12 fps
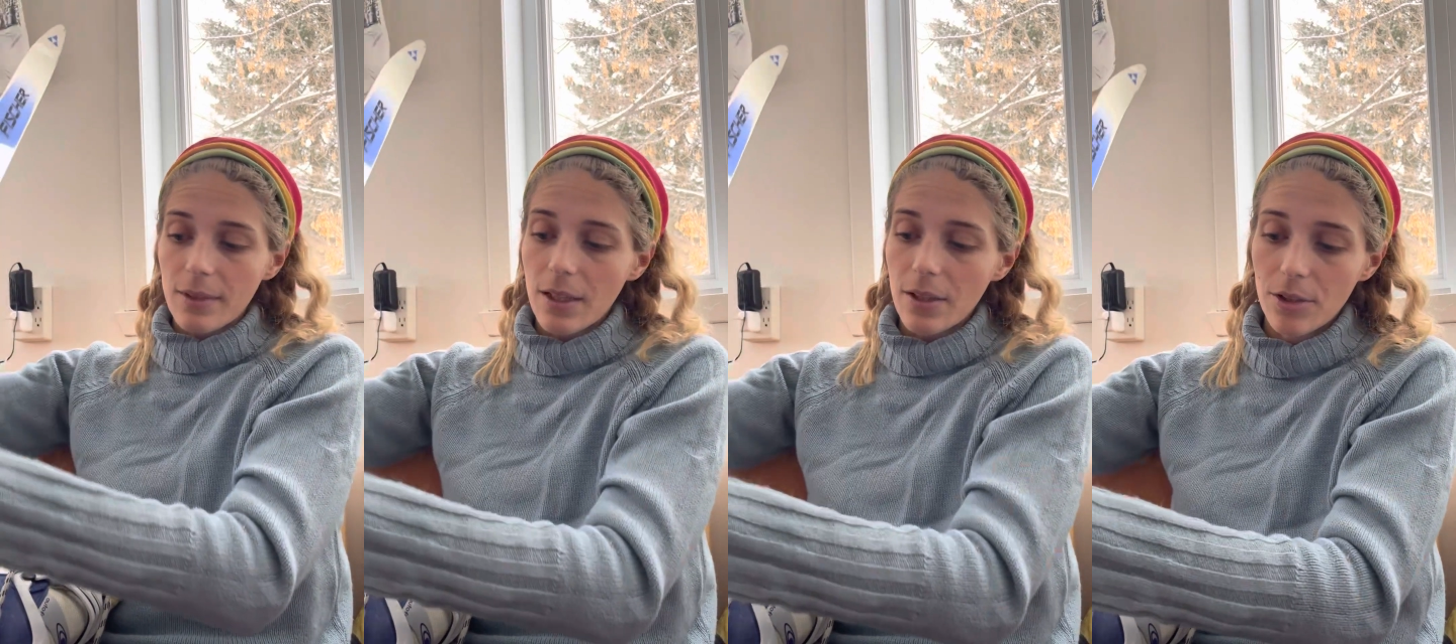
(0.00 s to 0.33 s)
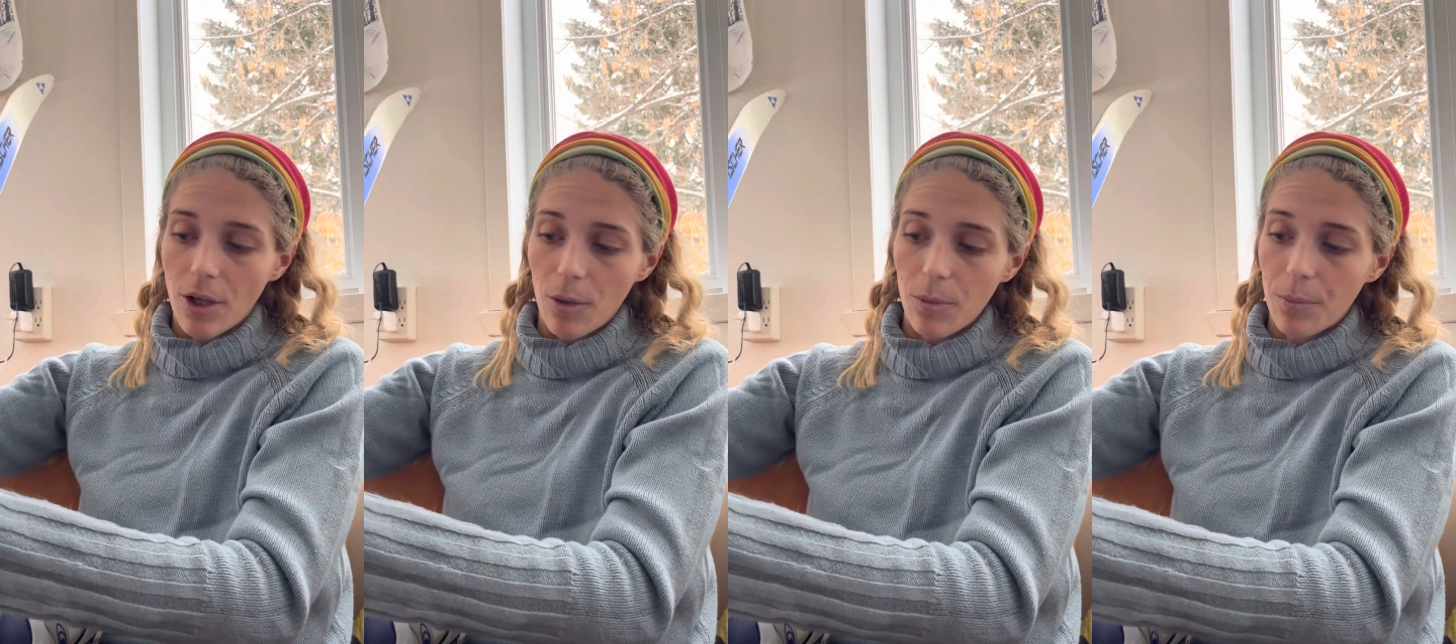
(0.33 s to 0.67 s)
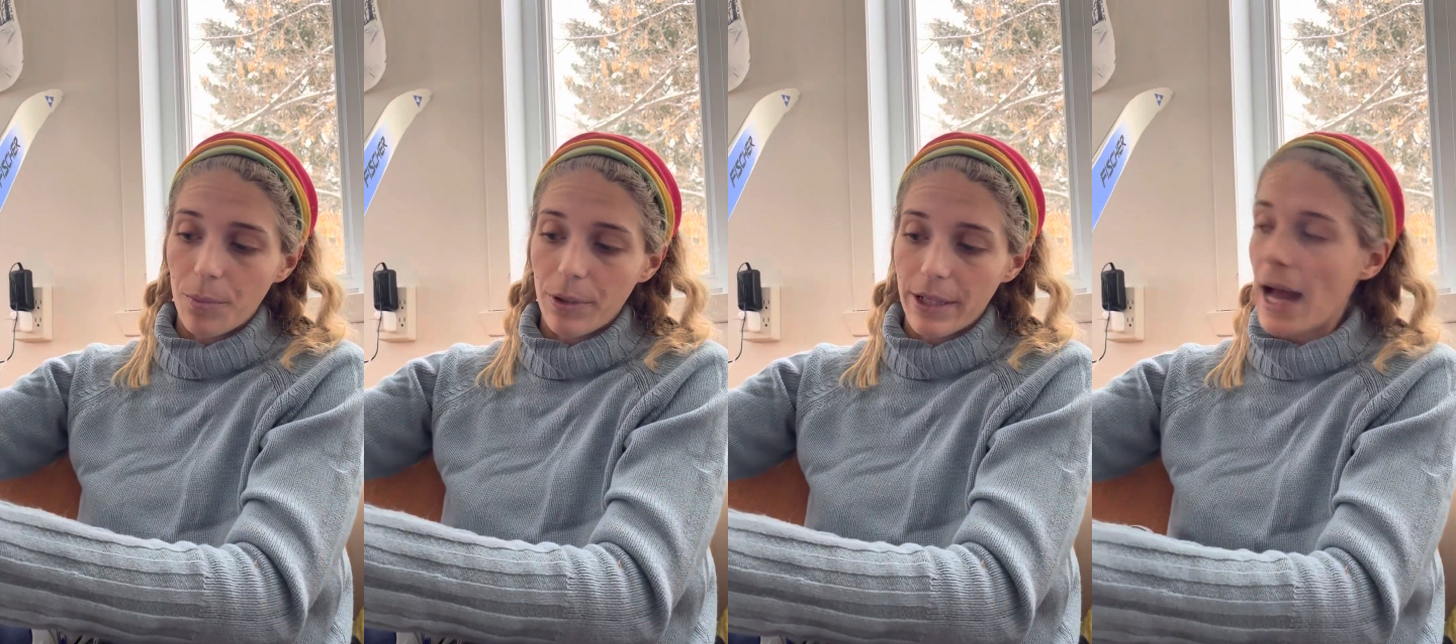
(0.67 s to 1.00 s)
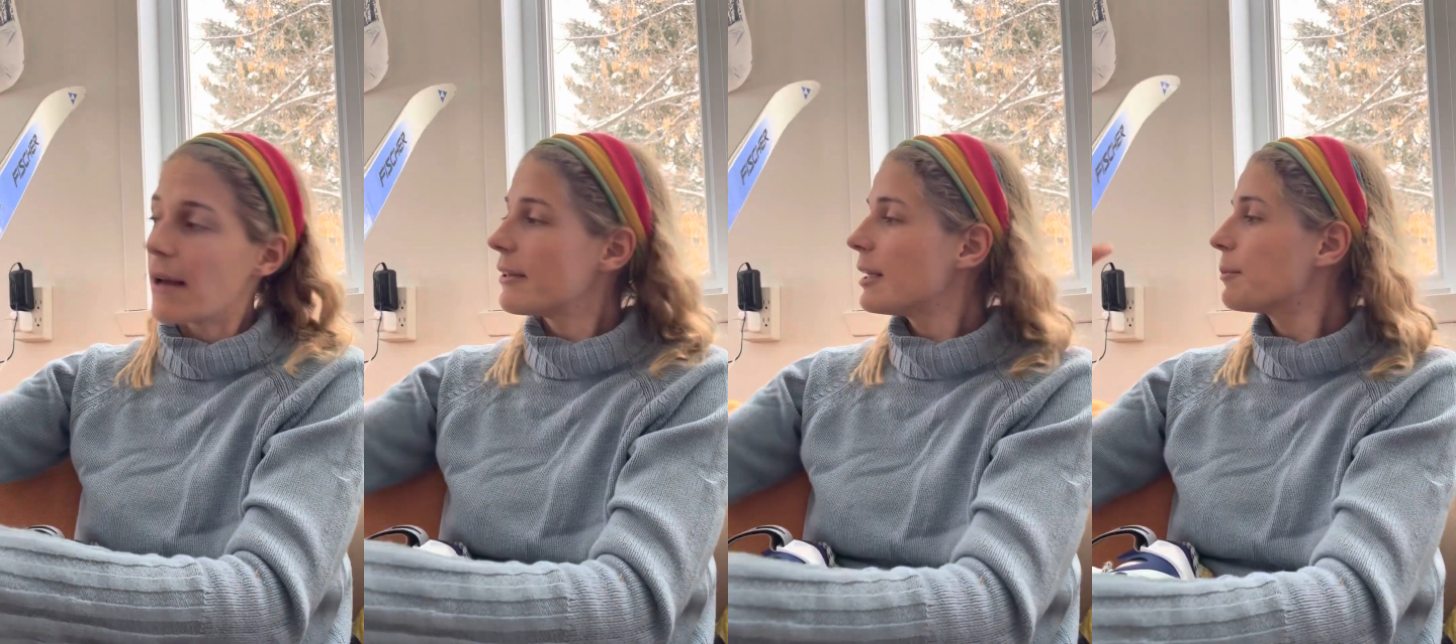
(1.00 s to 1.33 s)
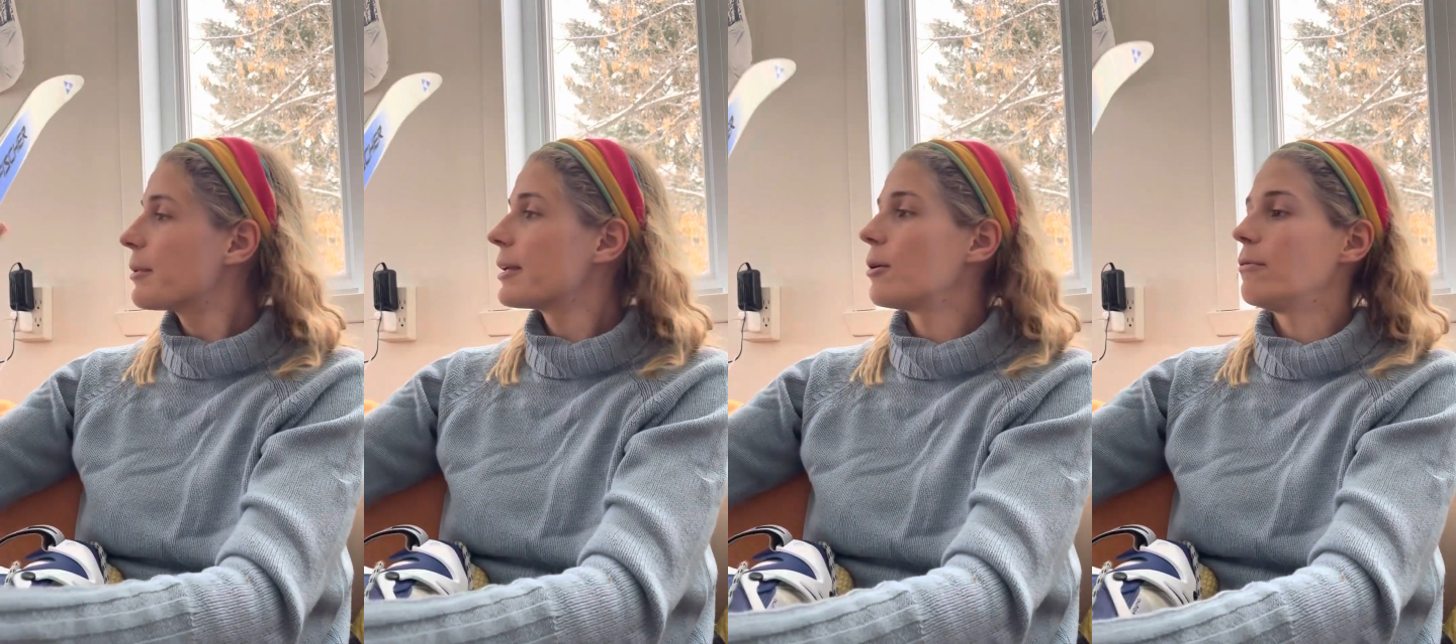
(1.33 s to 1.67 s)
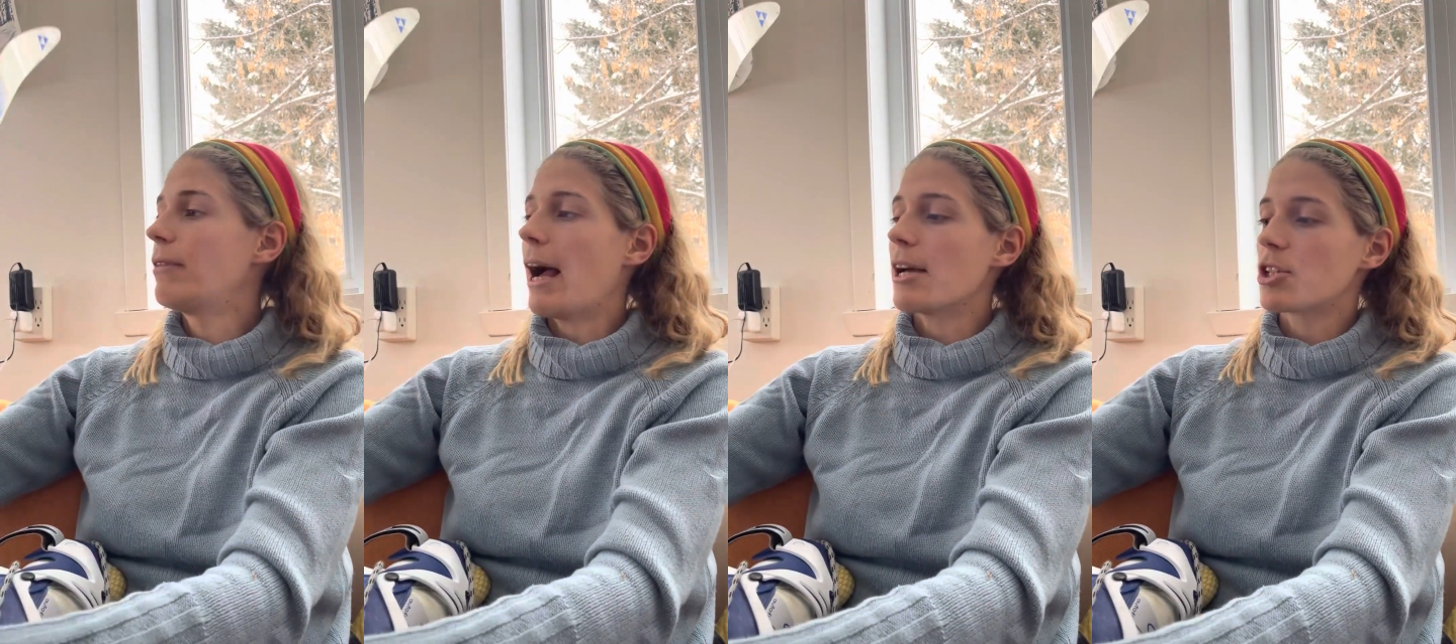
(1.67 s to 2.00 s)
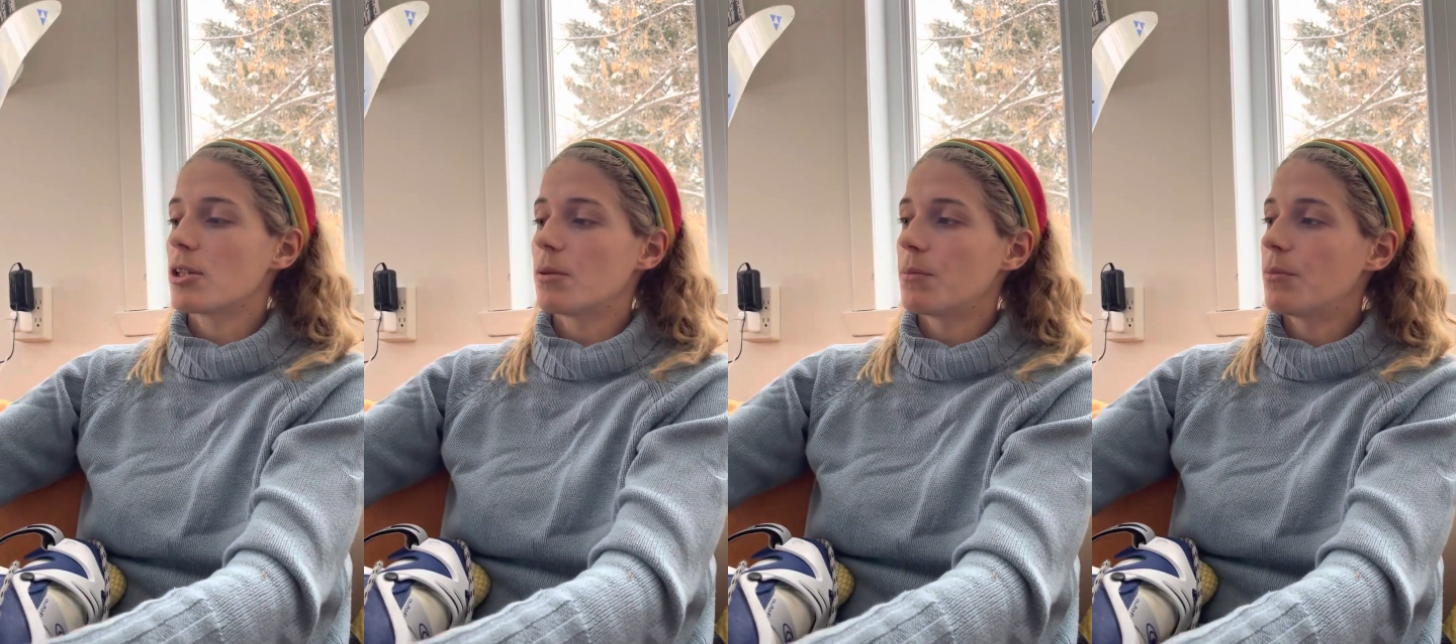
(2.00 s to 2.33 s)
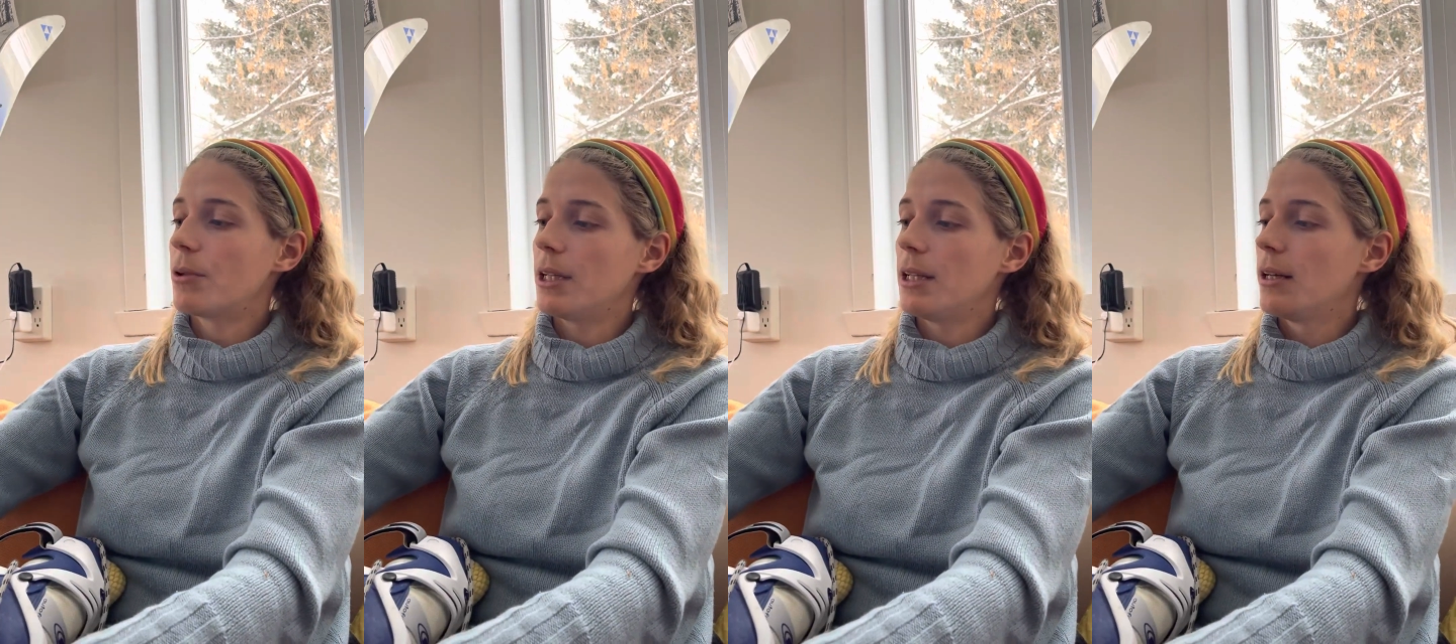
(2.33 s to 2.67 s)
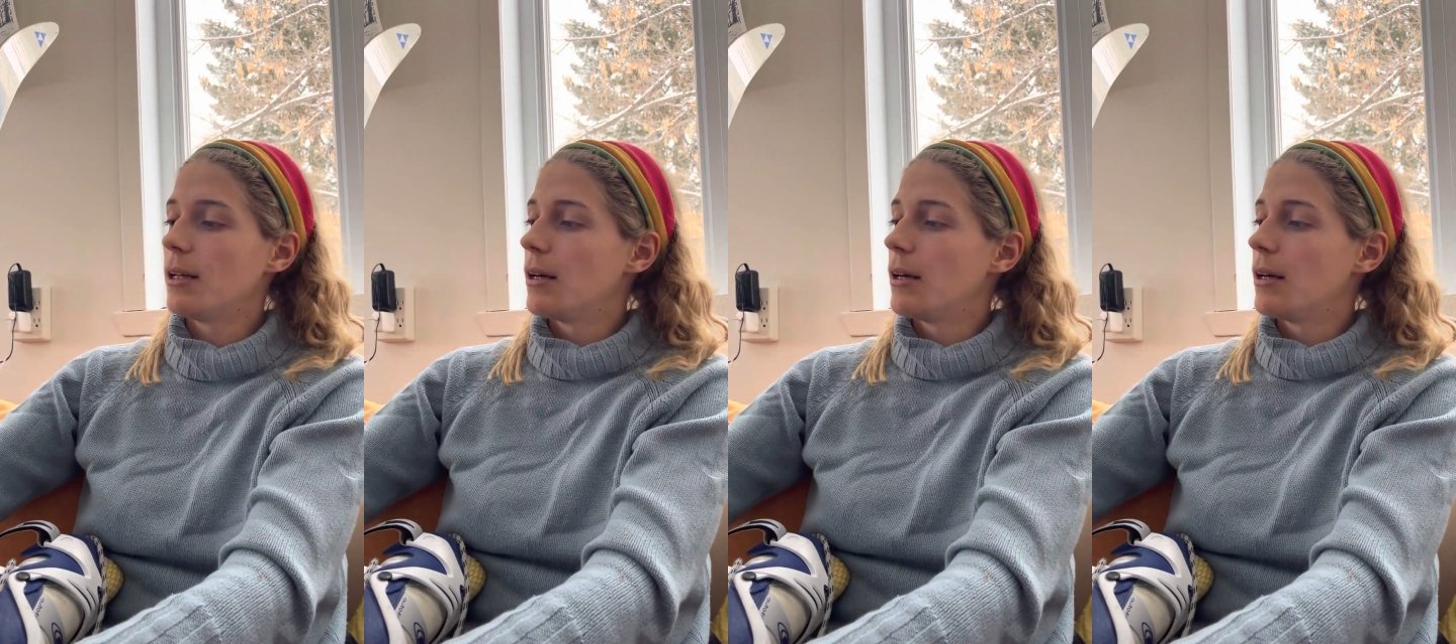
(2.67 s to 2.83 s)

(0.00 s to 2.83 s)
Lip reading: you know, pretty heavy, pretty old-fashioned, pretty